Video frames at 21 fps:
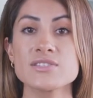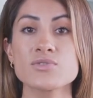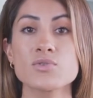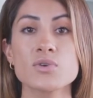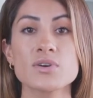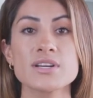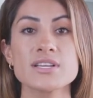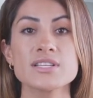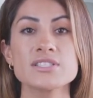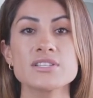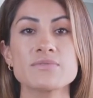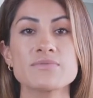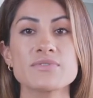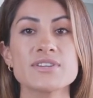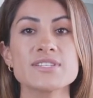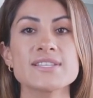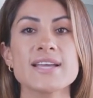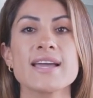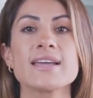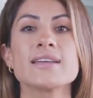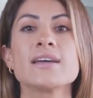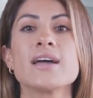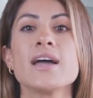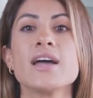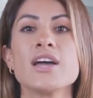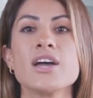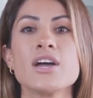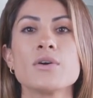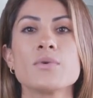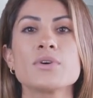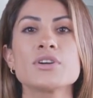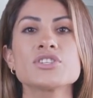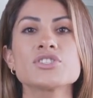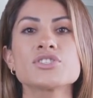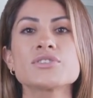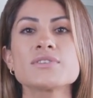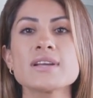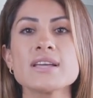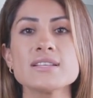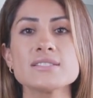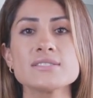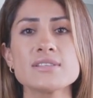42%, which
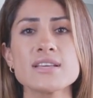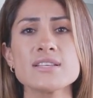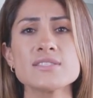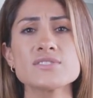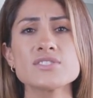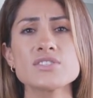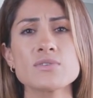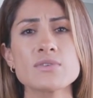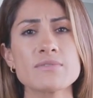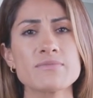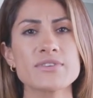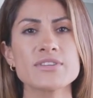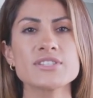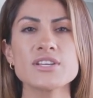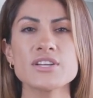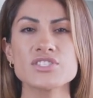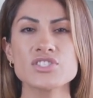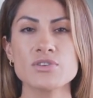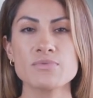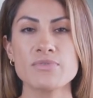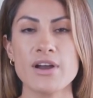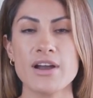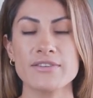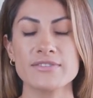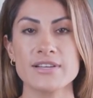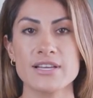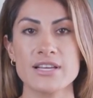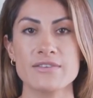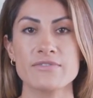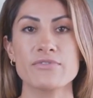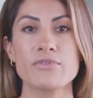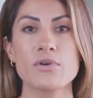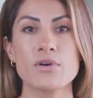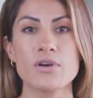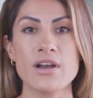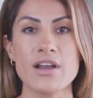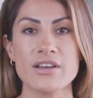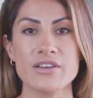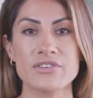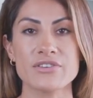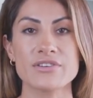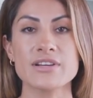translates to a potential profit of
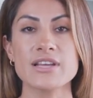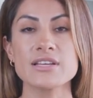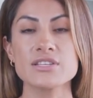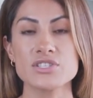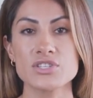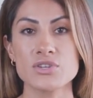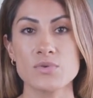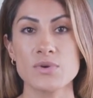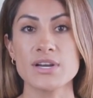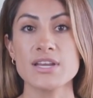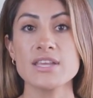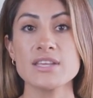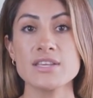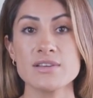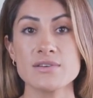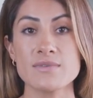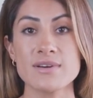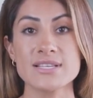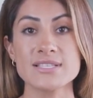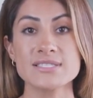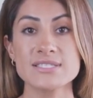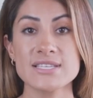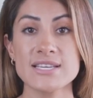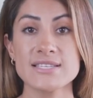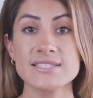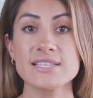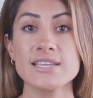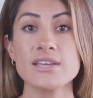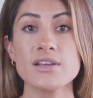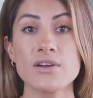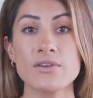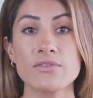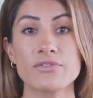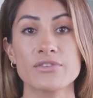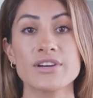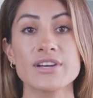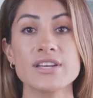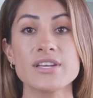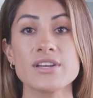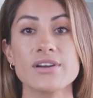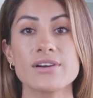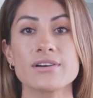420 USDT over a
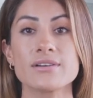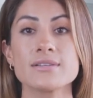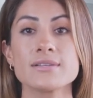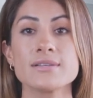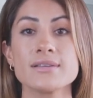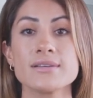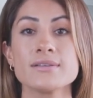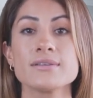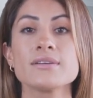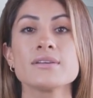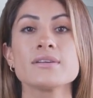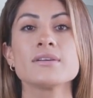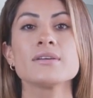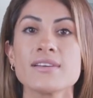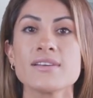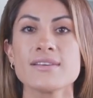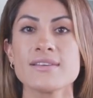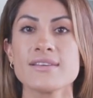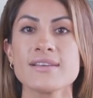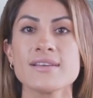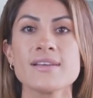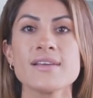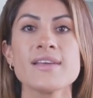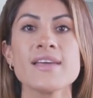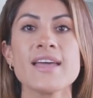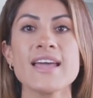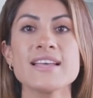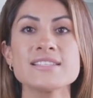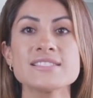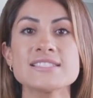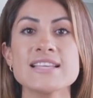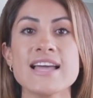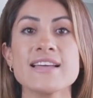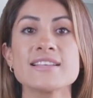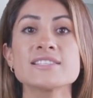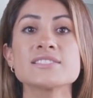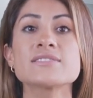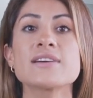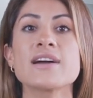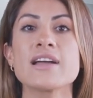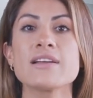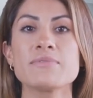year. If
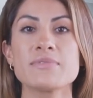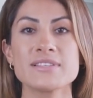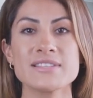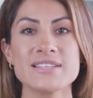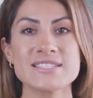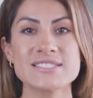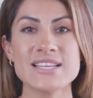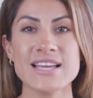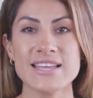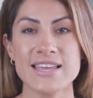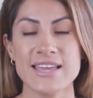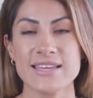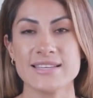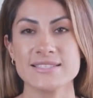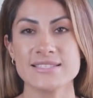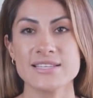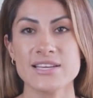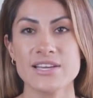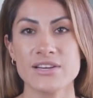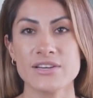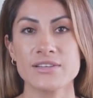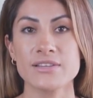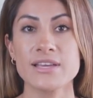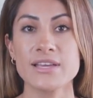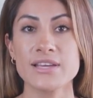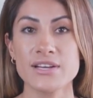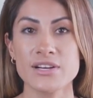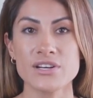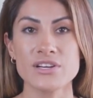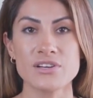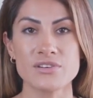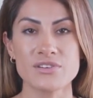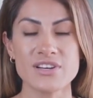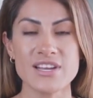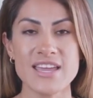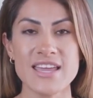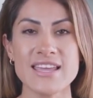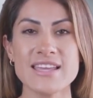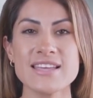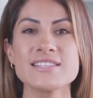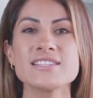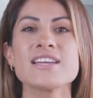satisfied with the settings, click
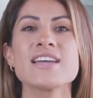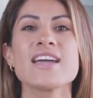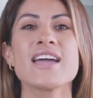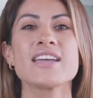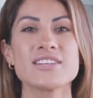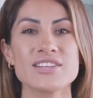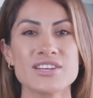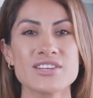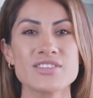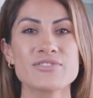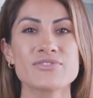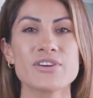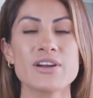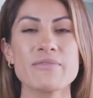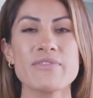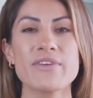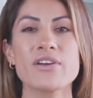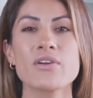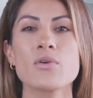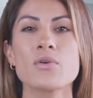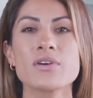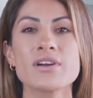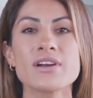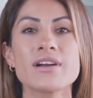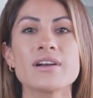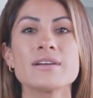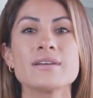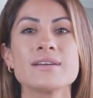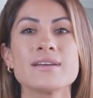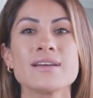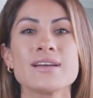Create and confirm your order.